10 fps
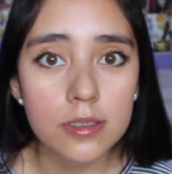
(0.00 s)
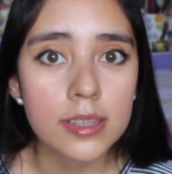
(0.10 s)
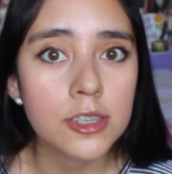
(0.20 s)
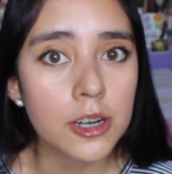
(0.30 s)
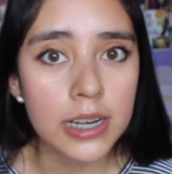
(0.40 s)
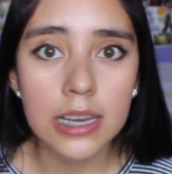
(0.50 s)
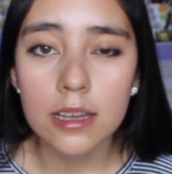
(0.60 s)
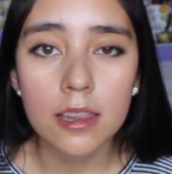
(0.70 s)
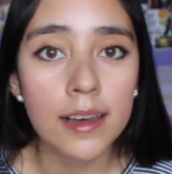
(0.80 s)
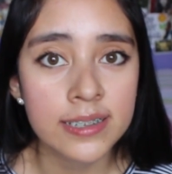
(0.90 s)
the
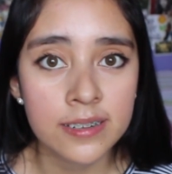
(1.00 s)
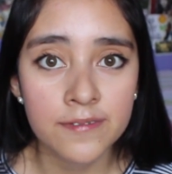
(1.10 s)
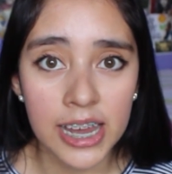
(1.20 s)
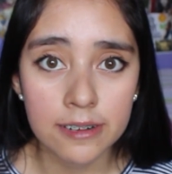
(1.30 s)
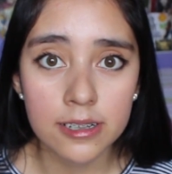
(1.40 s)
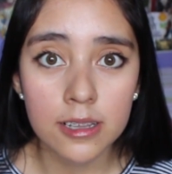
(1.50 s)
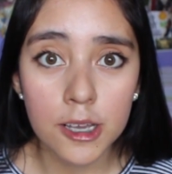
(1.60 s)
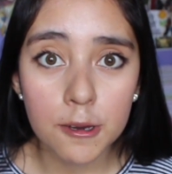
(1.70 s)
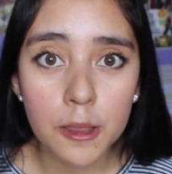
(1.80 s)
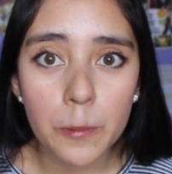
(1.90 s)
dirty lost and found
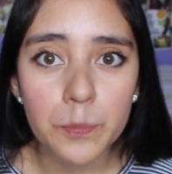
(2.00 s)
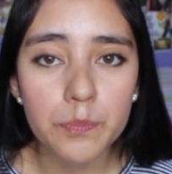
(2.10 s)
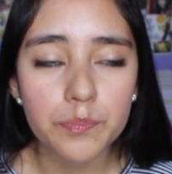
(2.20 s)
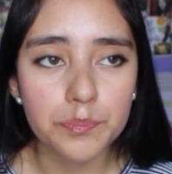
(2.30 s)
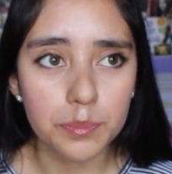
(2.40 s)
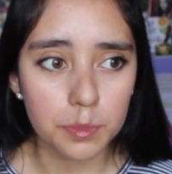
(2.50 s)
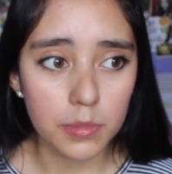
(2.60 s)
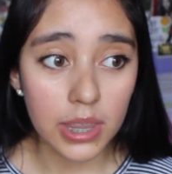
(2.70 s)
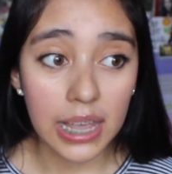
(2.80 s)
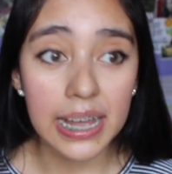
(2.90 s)
clothes,
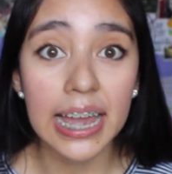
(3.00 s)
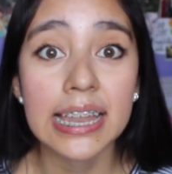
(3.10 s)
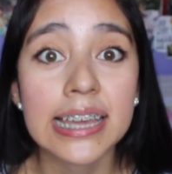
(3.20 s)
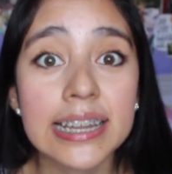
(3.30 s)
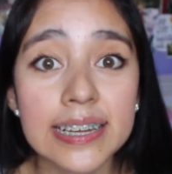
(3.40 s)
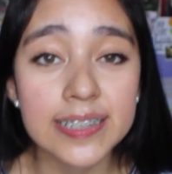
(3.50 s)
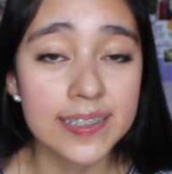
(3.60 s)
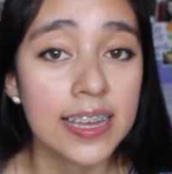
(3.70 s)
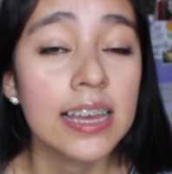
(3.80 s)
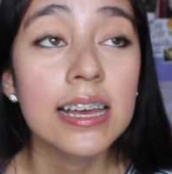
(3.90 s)
and it
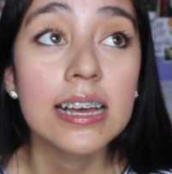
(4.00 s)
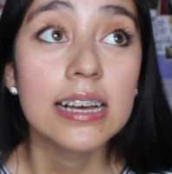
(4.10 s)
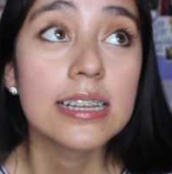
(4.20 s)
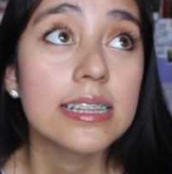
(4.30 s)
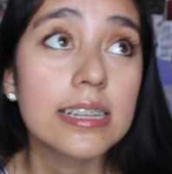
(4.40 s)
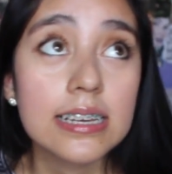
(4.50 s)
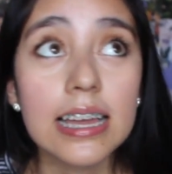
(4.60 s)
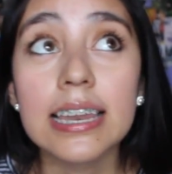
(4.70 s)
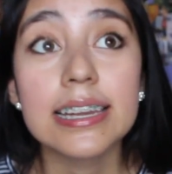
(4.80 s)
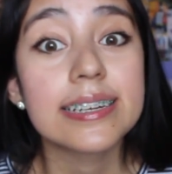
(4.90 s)

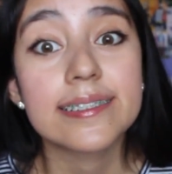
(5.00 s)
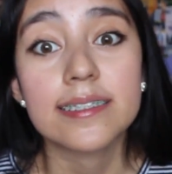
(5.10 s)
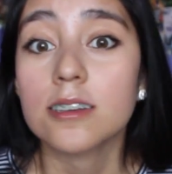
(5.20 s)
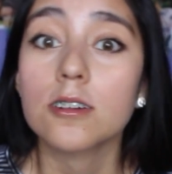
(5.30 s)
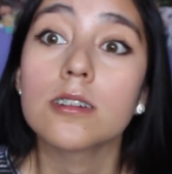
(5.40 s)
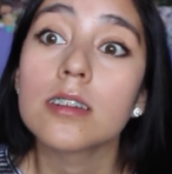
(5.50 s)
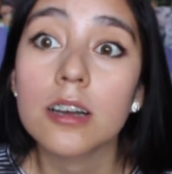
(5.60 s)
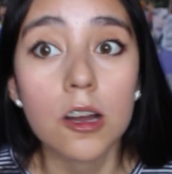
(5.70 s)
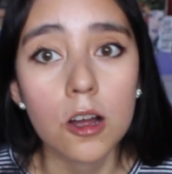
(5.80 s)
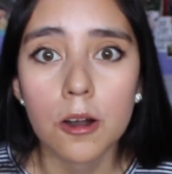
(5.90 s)
is
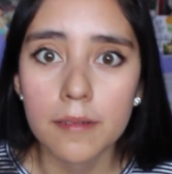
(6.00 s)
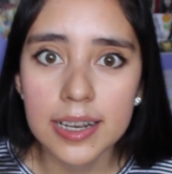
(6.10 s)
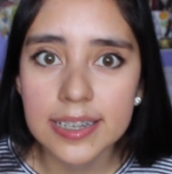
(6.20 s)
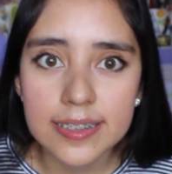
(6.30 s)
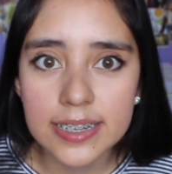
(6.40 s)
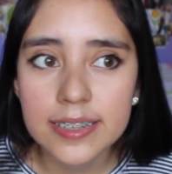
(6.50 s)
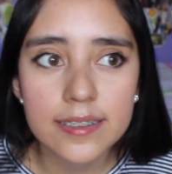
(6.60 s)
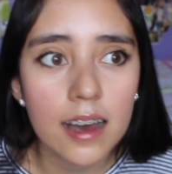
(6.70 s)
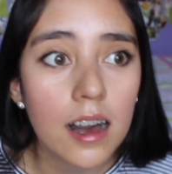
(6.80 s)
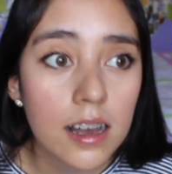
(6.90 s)
horrendous. It
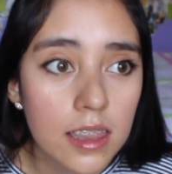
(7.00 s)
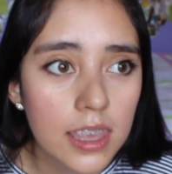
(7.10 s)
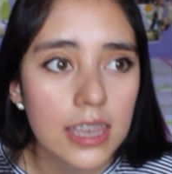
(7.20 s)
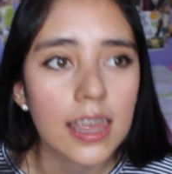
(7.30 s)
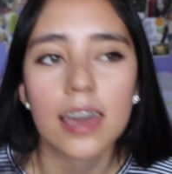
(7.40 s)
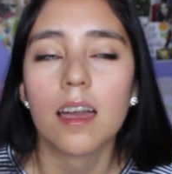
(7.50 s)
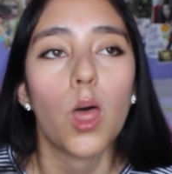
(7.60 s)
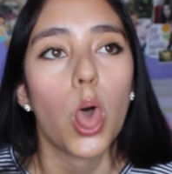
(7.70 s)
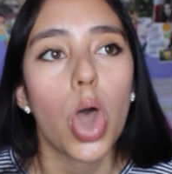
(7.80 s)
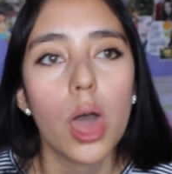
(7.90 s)
is ugly, like
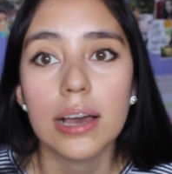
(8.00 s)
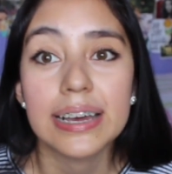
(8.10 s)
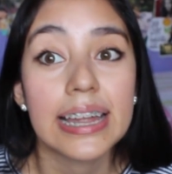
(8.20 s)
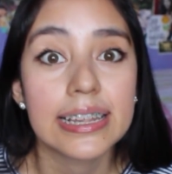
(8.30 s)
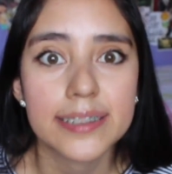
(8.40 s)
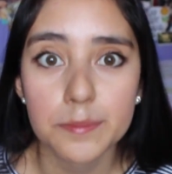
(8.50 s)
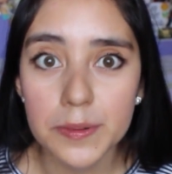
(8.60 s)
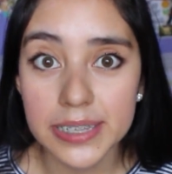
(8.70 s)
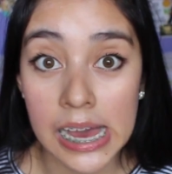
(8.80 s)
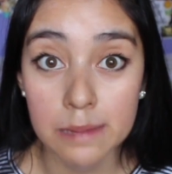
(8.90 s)
ugh, and
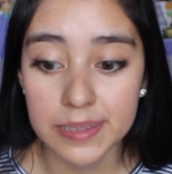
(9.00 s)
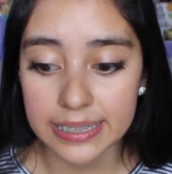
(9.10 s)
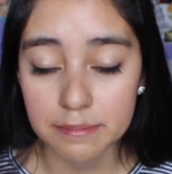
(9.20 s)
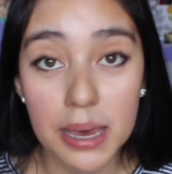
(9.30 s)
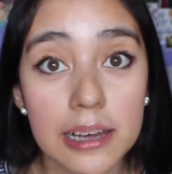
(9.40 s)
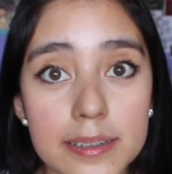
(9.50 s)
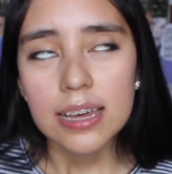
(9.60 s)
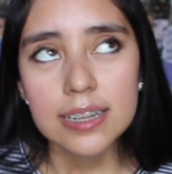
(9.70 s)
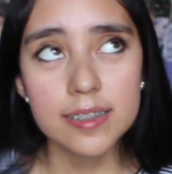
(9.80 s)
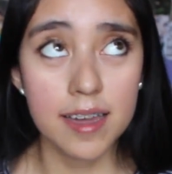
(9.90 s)
sometimes it smells.
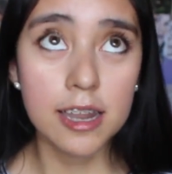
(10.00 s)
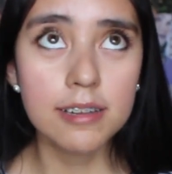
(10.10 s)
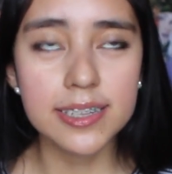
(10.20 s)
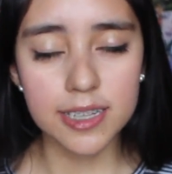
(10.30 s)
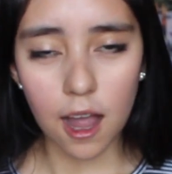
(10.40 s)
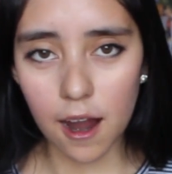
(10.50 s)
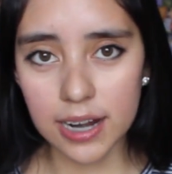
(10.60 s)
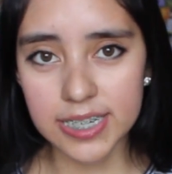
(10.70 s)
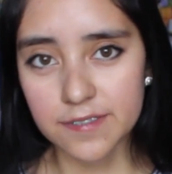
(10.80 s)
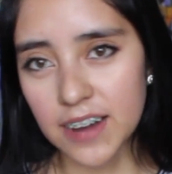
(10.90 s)
So I know it's
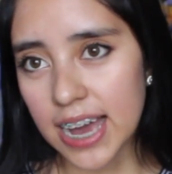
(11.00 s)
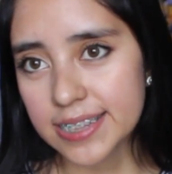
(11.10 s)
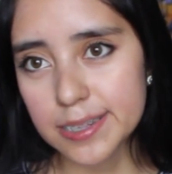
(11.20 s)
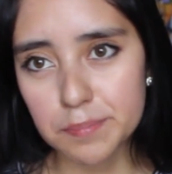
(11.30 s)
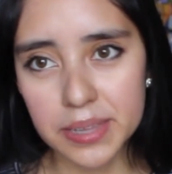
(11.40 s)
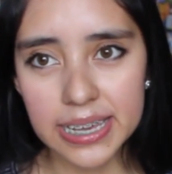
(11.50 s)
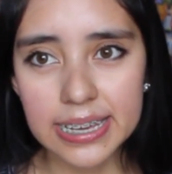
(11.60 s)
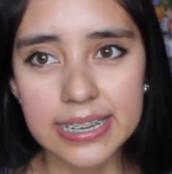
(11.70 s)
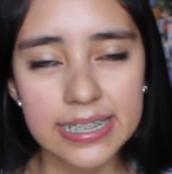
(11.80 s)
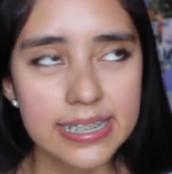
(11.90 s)
hard to find
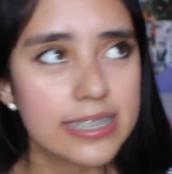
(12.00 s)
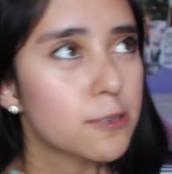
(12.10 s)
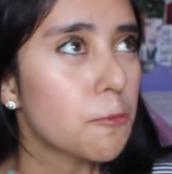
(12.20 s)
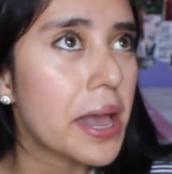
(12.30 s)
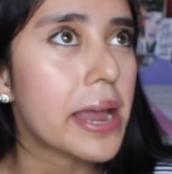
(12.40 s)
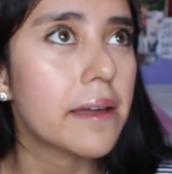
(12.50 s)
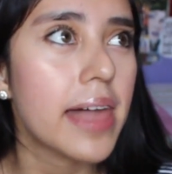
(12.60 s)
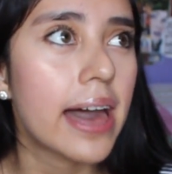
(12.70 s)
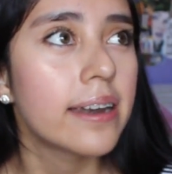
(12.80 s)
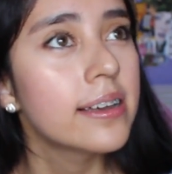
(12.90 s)
something to wear
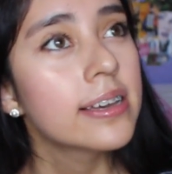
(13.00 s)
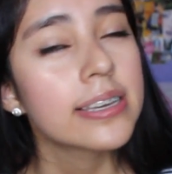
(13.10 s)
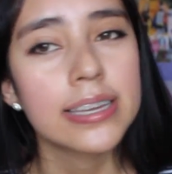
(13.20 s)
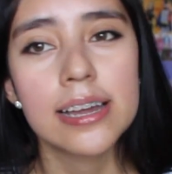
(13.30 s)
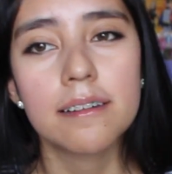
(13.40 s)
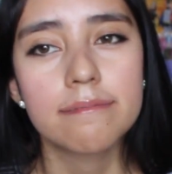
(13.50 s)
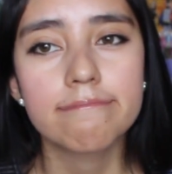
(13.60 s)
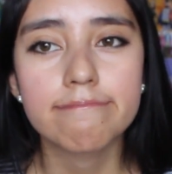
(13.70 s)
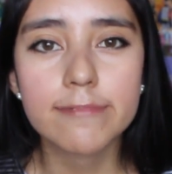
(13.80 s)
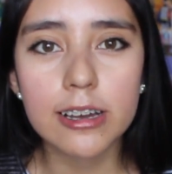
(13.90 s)
that, you know,
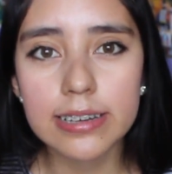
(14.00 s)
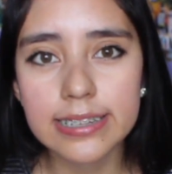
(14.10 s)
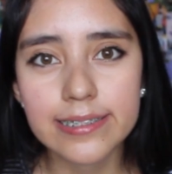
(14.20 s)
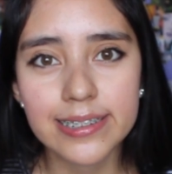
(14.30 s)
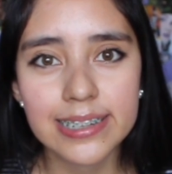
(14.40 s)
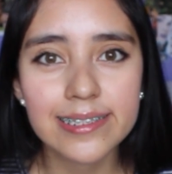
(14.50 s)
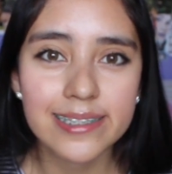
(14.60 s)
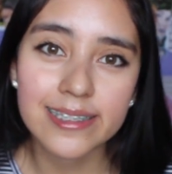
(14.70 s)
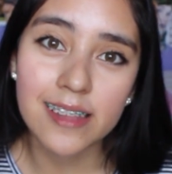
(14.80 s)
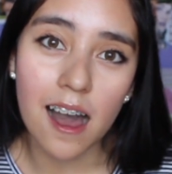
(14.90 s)

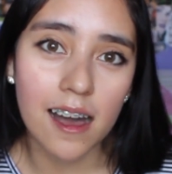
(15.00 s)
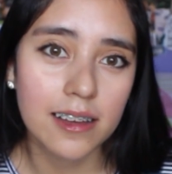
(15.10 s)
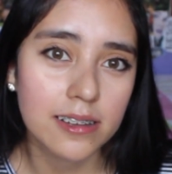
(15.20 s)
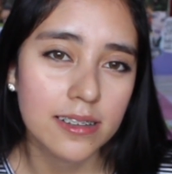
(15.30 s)
is not